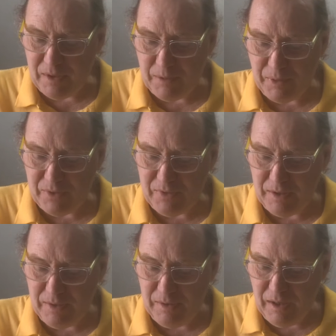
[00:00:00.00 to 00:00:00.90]
The
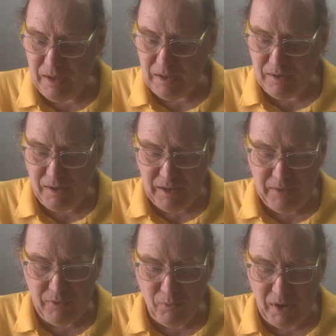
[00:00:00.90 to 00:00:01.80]
president cannot
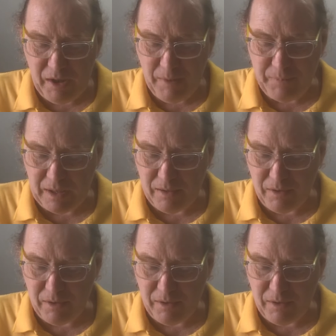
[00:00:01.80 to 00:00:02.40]
even write up that